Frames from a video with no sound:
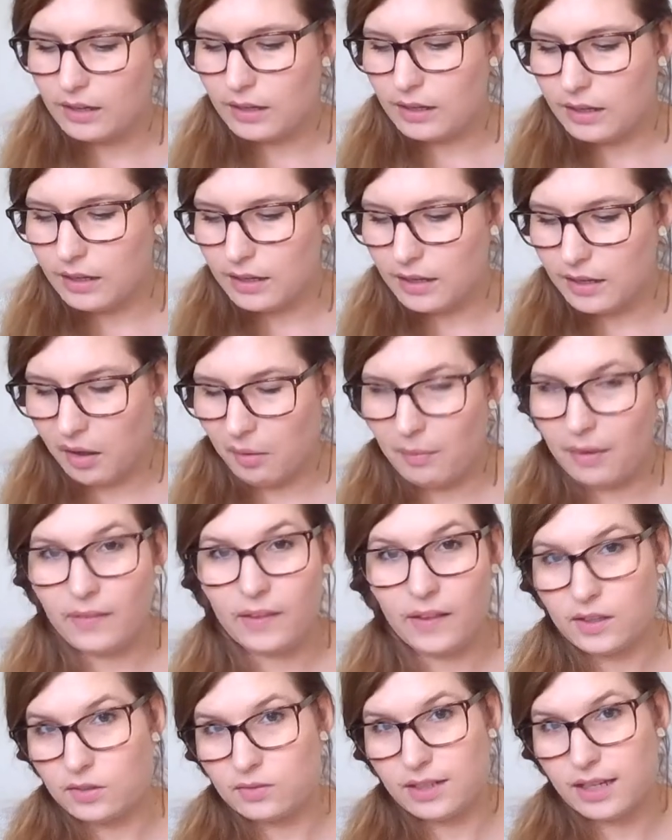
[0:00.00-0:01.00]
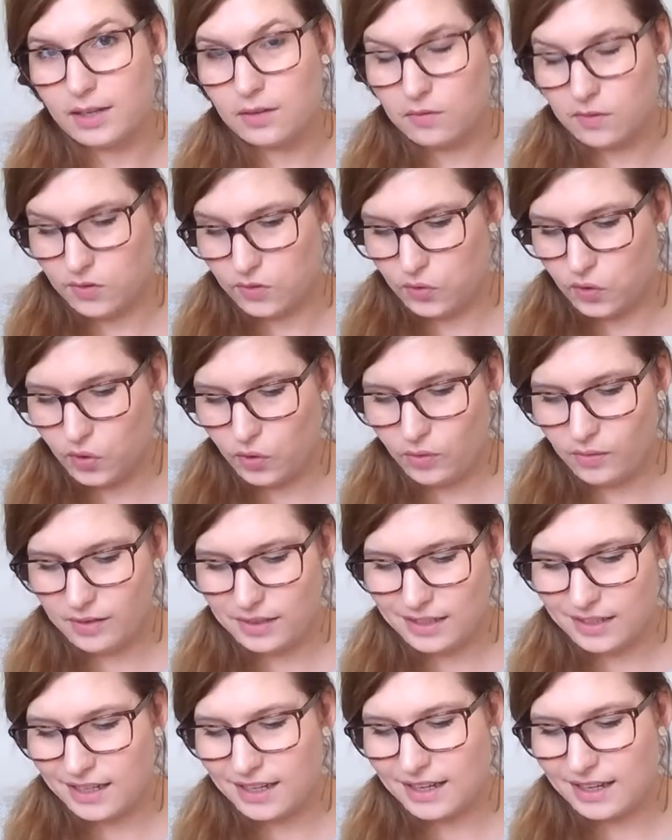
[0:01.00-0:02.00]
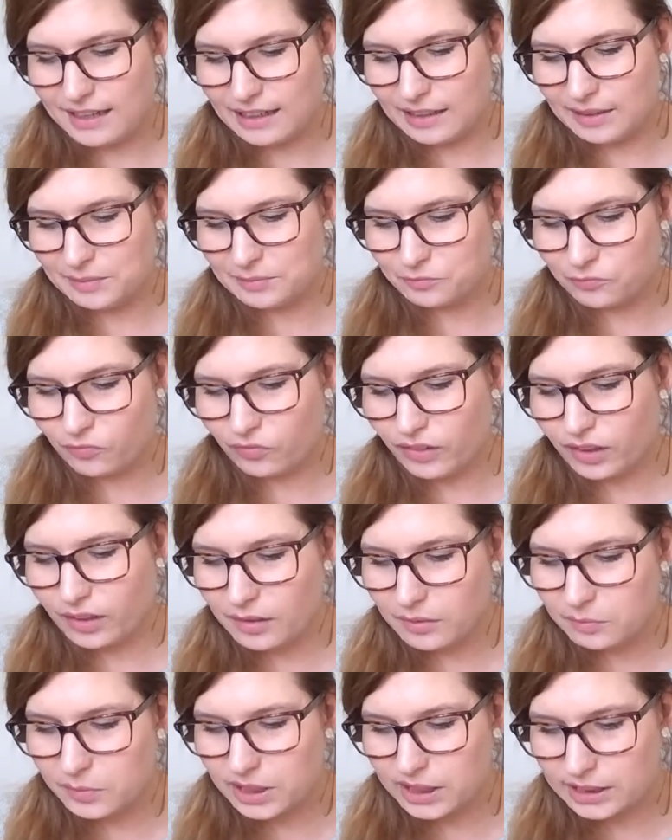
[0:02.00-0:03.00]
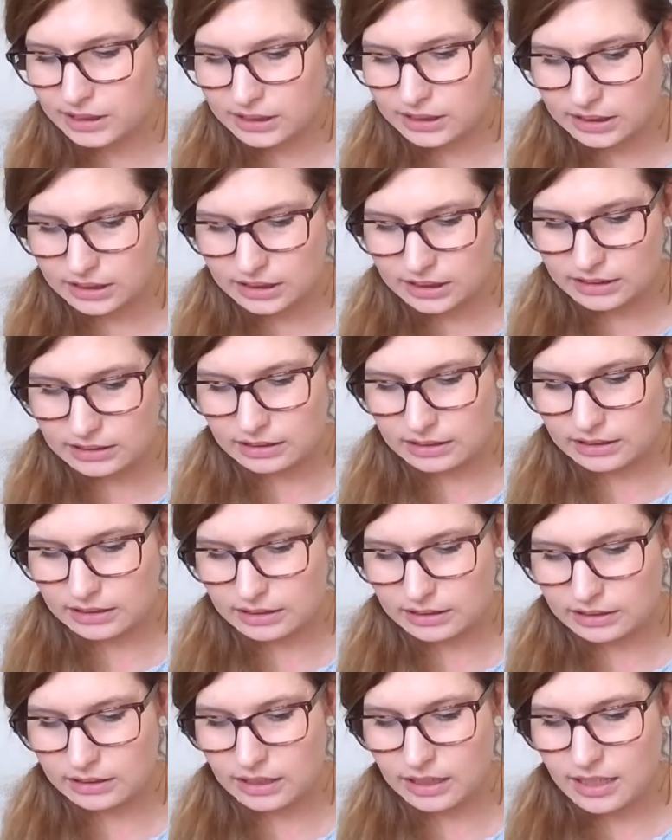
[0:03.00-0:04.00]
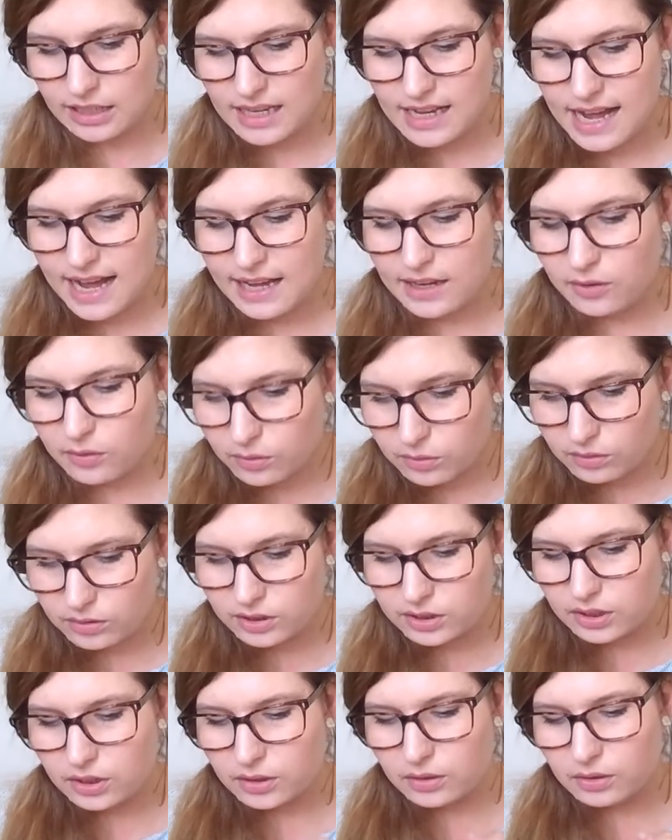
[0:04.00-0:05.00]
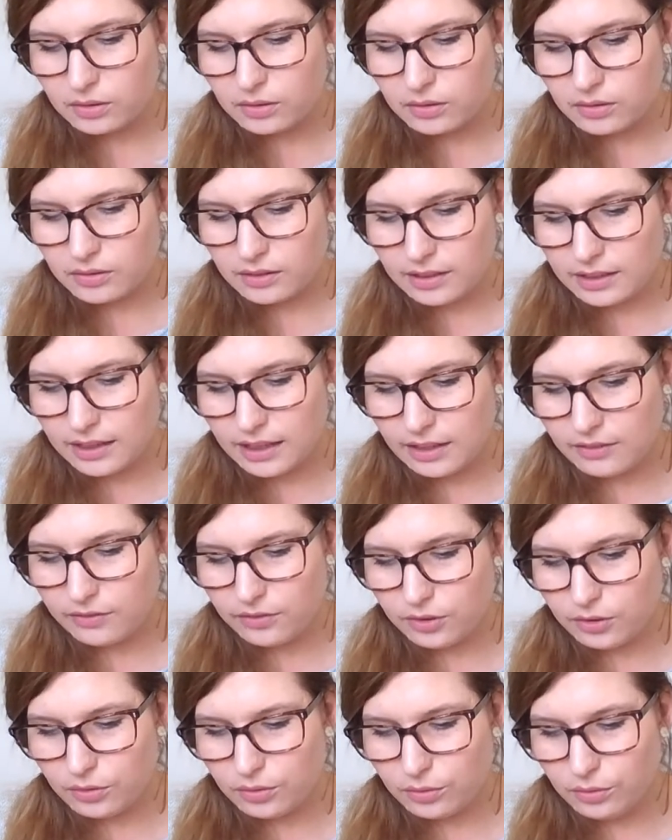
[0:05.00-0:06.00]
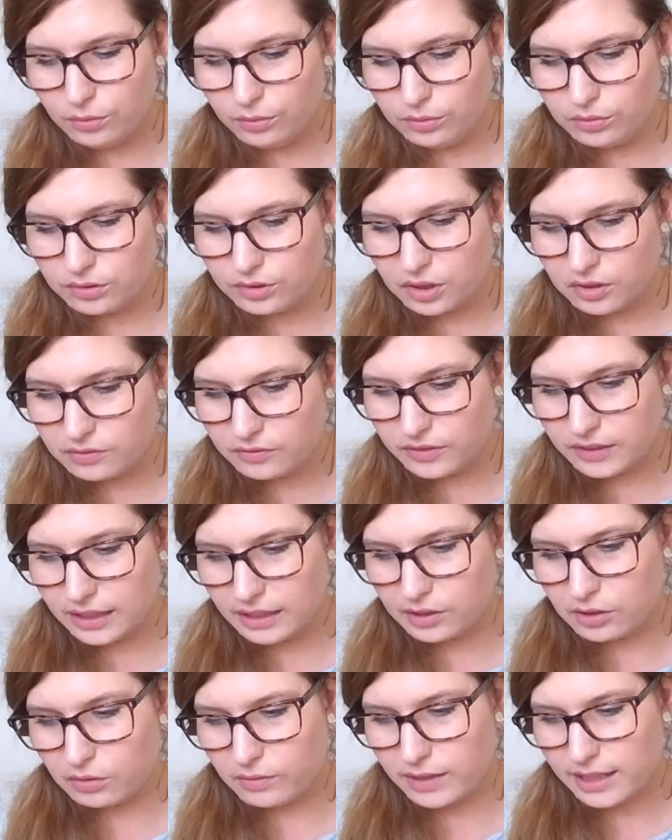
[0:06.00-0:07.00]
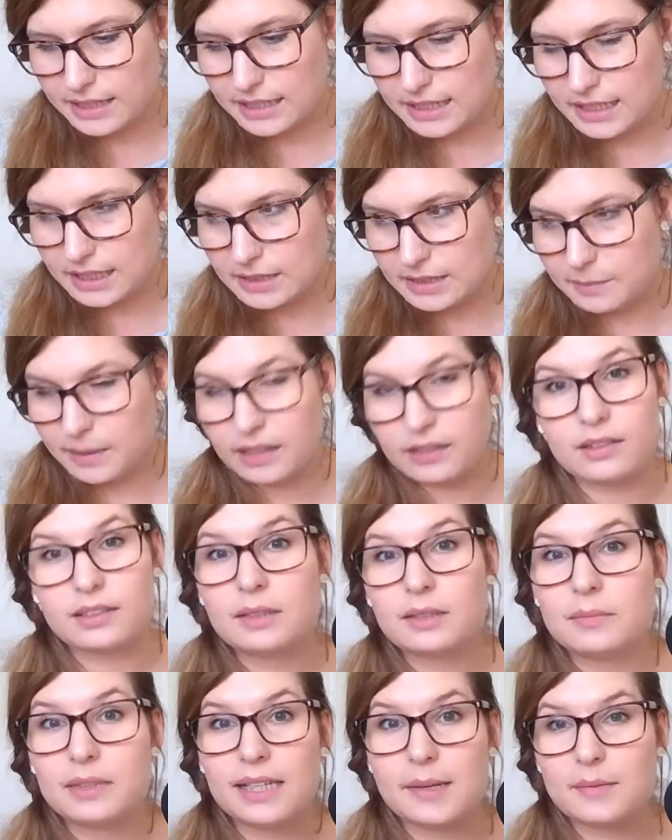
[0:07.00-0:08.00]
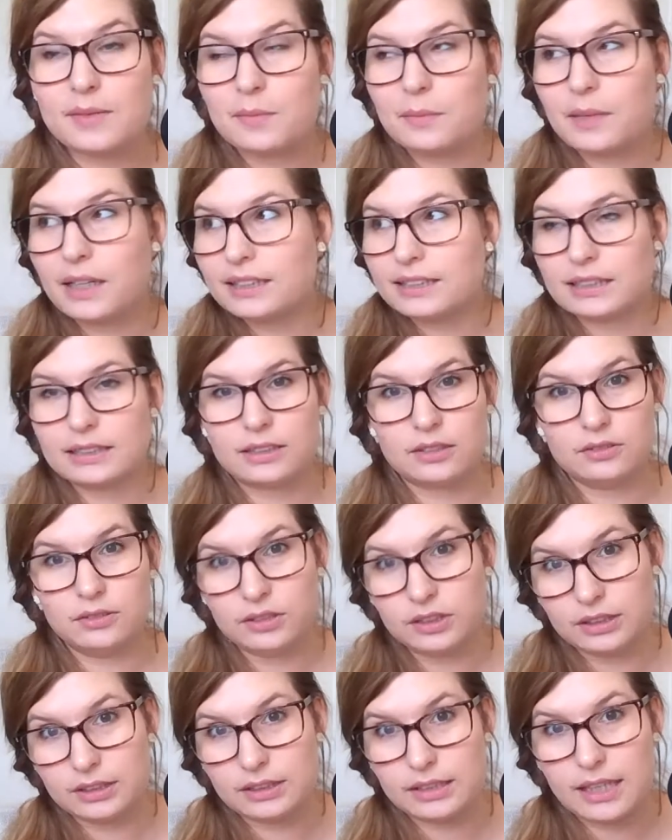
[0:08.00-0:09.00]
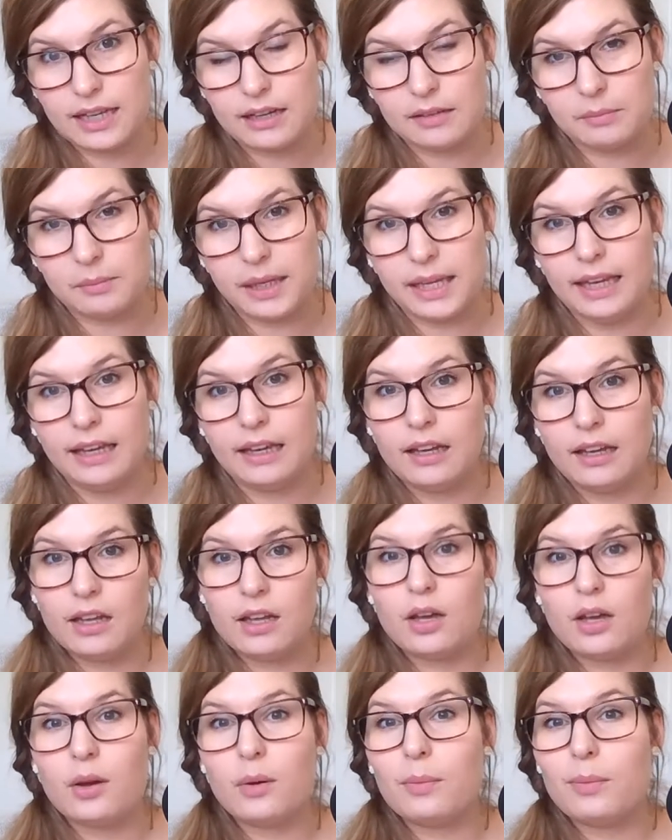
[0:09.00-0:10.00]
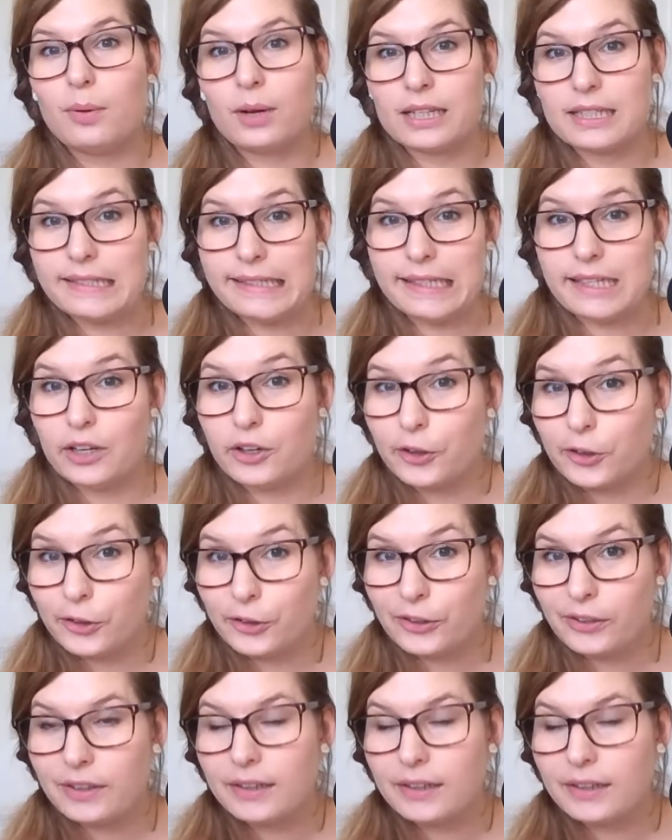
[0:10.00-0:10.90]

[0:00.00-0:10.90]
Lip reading: And that's what I used to do. But I also, if you don't feel like you're ready to spend, because sometimes mindset coaches can be pricier,